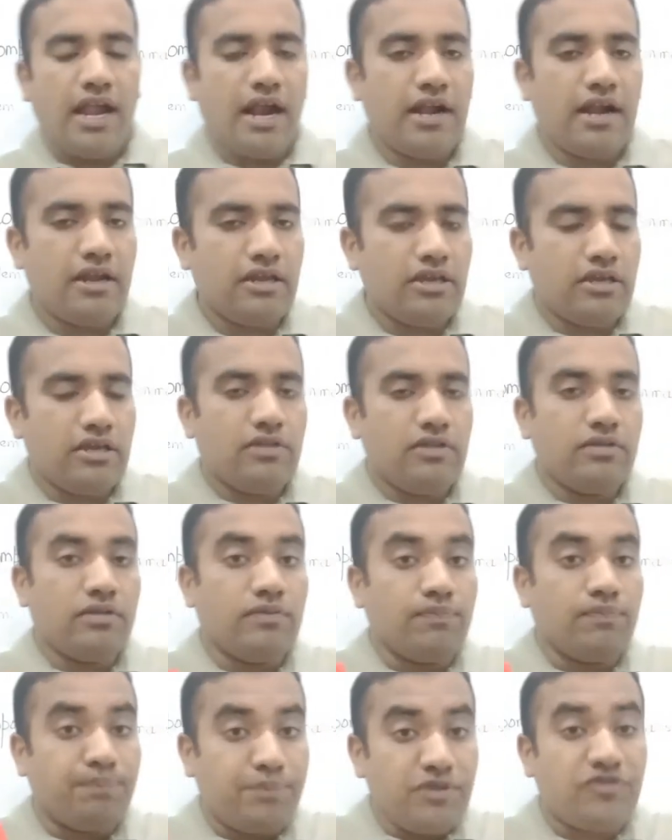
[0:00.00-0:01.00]
and
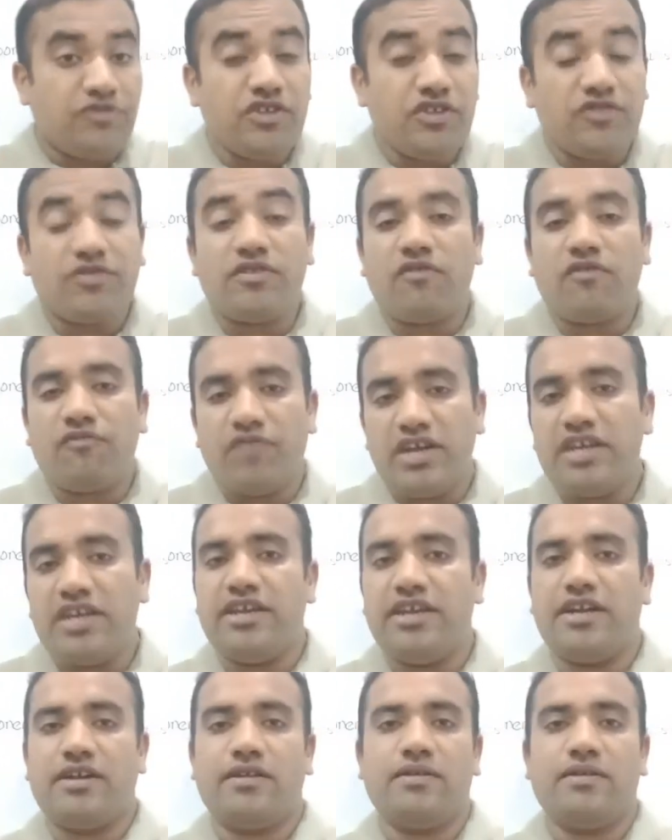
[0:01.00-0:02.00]
this is the
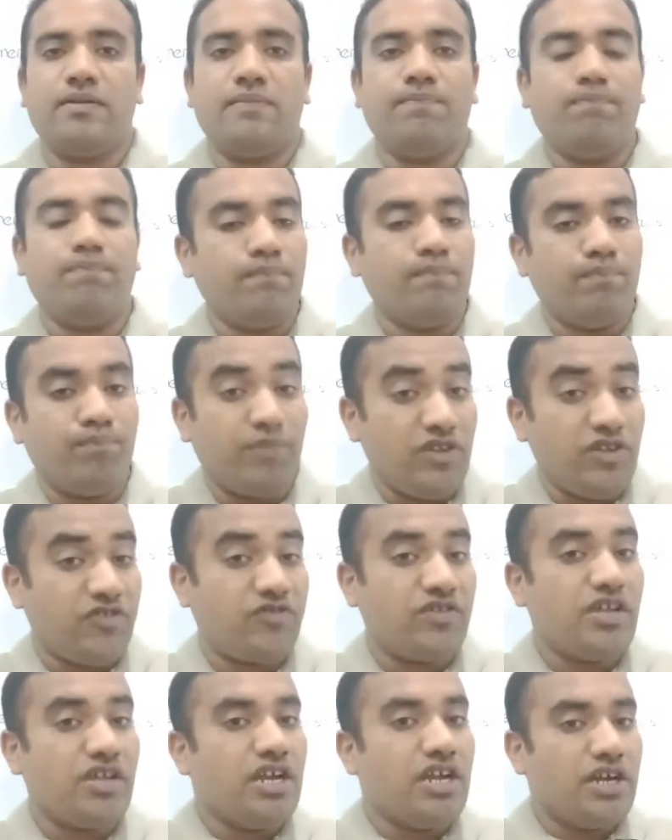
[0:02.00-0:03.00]
variant
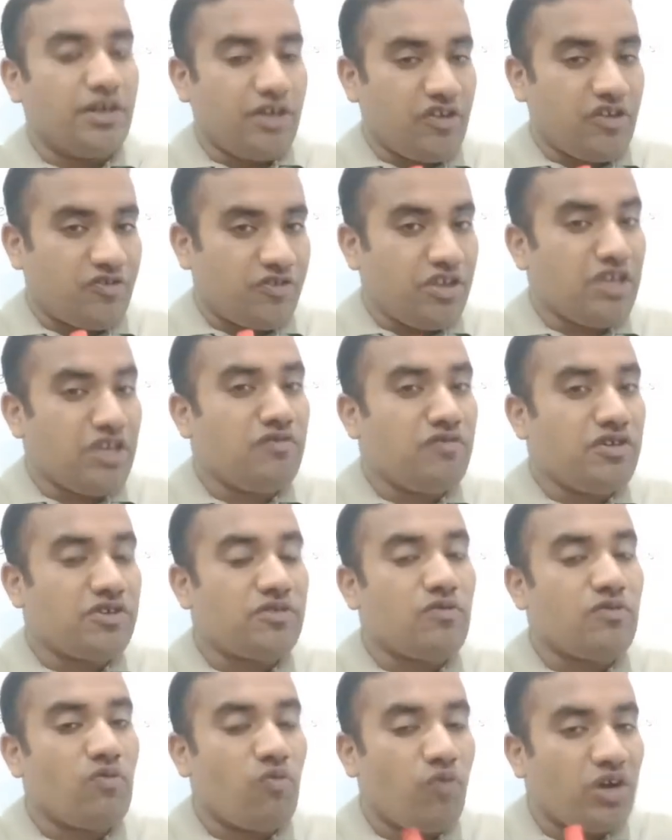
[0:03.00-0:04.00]

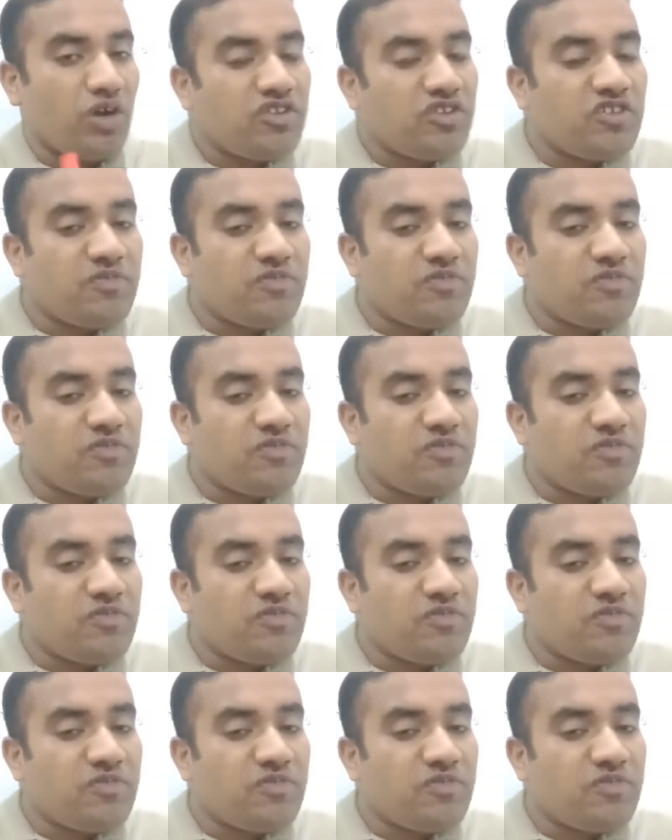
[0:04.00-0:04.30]
distinguish one